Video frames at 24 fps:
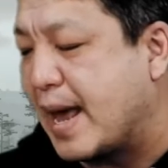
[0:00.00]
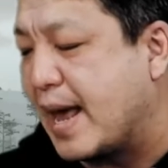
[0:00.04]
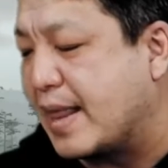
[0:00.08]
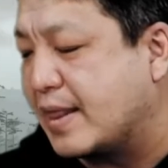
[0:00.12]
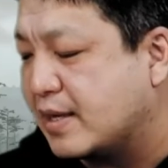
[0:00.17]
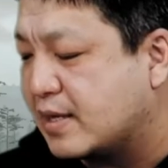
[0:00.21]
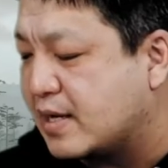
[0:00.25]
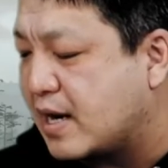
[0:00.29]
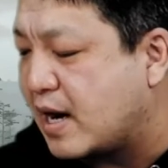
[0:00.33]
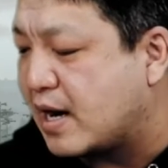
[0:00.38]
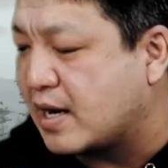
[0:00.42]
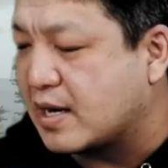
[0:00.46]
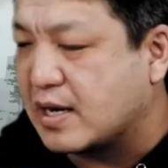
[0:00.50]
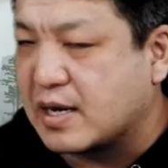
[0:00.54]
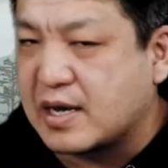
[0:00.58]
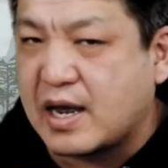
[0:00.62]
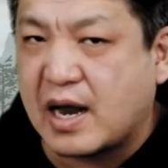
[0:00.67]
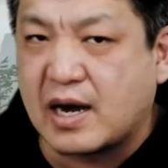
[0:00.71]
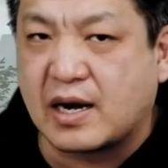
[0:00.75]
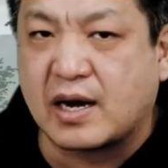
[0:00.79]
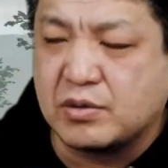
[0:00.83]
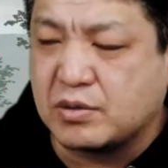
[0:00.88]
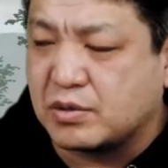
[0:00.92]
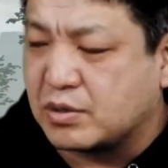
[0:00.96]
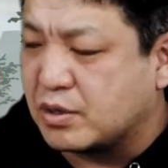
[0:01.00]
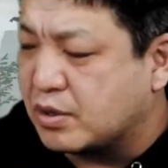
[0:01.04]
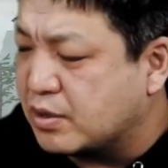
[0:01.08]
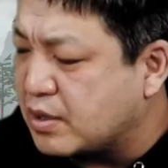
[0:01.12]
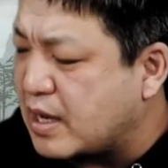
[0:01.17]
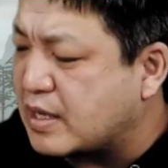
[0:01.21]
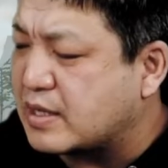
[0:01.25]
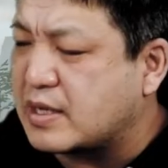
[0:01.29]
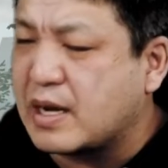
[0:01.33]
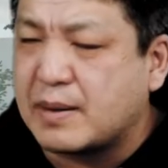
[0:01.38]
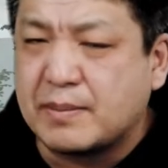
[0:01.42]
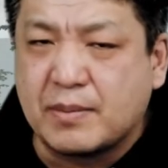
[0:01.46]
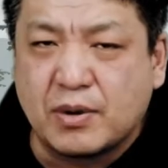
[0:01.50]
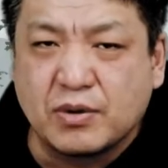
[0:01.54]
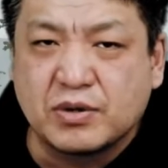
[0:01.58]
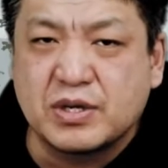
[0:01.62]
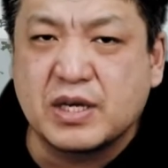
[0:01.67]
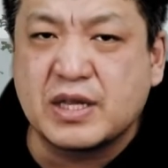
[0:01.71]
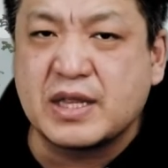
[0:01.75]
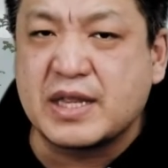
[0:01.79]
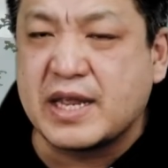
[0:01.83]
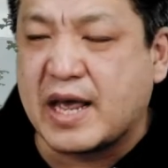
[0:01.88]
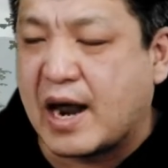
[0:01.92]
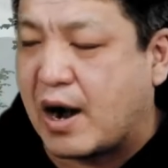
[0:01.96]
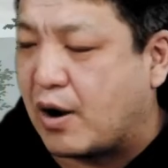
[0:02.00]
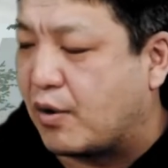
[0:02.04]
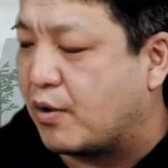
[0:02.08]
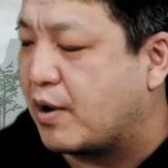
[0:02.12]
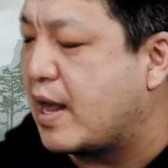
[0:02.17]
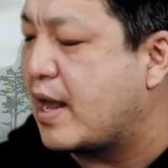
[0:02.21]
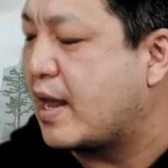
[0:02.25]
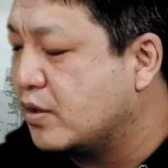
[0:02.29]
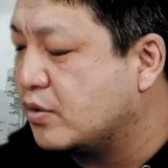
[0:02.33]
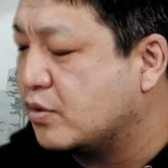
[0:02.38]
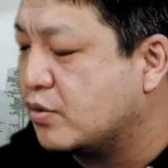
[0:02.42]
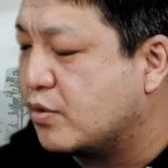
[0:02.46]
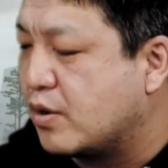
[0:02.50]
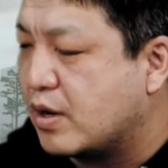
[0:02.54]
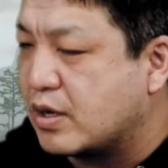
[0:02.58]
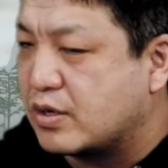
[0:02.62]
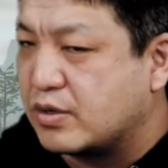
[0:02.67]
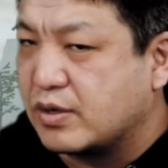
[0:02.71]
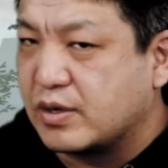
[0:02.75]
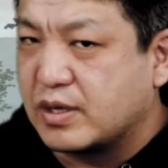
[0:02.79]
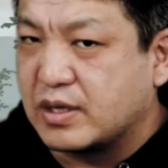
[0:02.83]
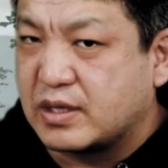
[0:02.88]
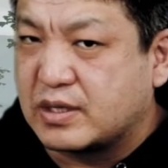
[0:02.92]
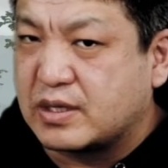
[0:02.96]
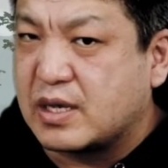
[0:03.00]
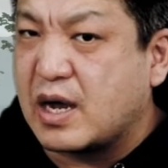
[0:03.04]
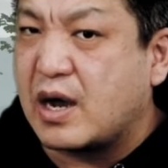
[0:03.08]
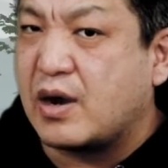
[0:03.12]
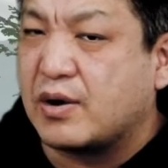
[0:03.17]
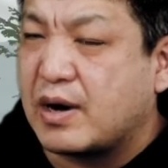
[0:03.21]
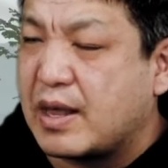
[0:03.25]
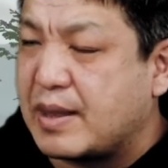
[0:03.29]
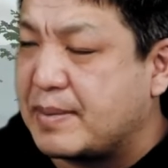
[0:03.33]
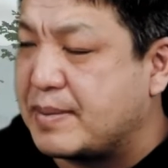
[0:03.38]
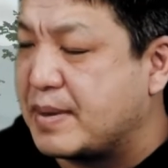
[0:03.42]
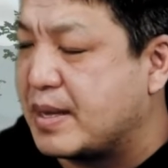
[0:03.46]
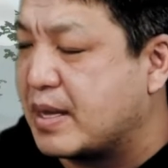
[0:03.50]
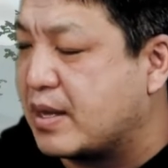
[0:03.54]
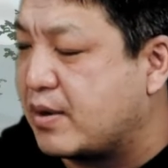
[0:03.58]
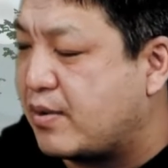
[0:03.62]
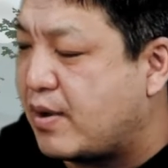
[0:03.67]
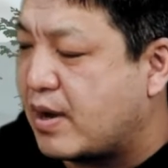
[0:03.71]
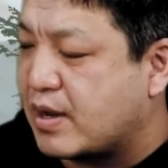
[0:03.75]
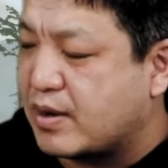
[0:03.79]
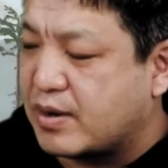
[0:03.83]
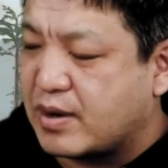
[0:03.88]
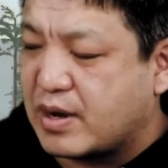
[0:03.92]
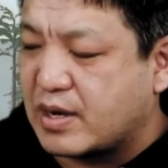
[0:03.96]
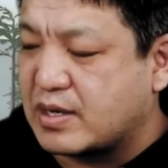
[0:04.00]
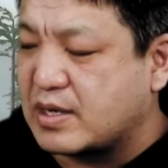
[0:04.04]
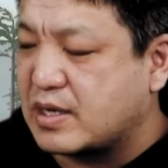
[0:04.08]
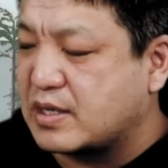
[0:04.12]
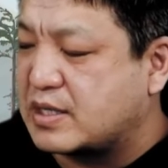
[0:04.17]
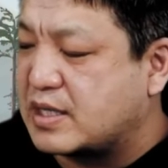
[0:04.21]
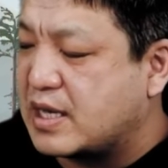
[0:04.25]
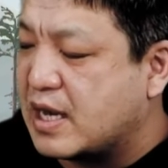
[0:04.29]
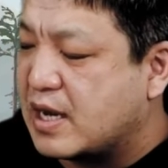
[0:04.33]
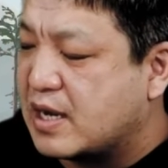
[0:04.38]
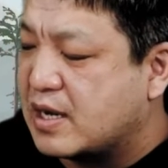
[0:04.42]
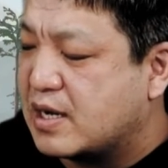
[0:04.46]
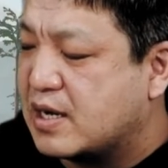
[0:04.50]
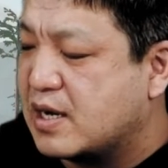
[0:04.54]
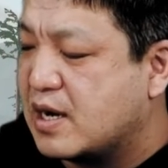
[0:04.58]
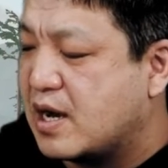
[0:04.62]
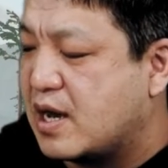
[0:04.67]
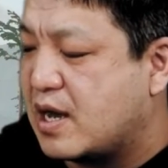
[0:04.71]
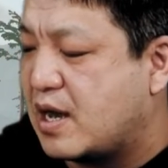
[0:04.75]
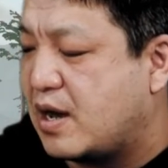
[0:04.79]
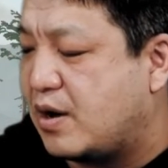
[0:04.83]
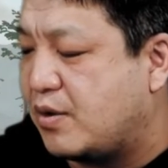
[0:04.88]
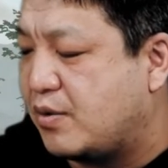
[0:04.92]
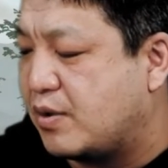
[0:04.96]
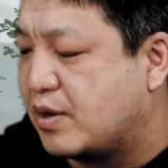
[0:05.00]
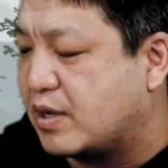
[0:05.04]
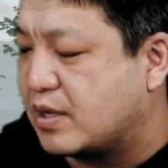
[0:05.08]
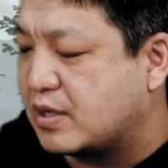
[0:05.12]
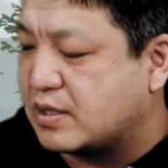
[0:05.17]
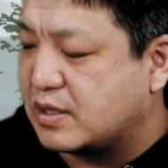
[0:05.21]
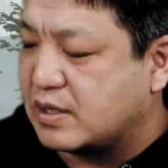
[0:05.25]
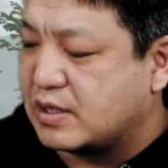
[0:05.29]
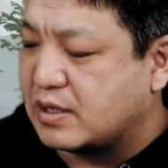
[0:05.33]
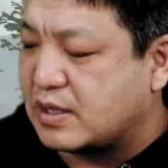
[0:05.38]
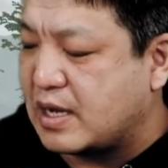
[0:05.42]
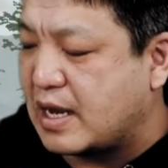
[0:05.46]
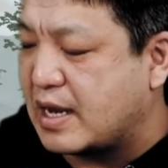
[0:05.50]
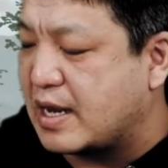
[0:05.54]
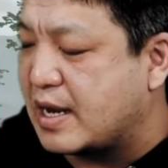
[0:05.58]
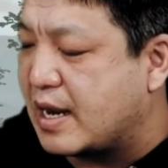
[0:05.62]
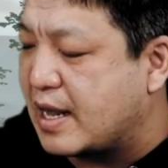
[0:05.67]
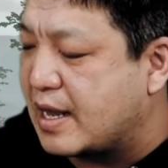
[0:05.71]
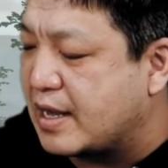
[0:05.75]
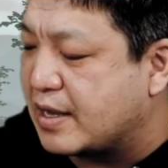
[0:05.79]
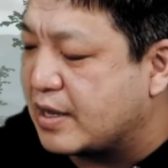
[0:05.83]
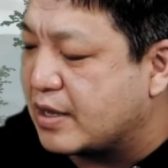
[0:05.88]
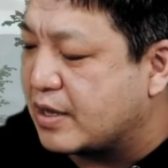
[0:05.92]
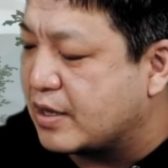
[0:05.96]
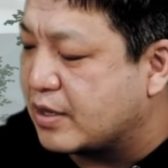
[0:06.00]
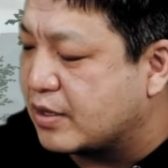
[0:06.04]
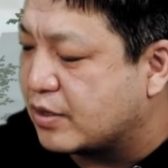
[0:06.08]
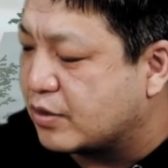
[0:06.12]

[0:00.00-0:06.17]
Comparatively, it was a bit like animals such as cranes. Its mouth was full of teeth.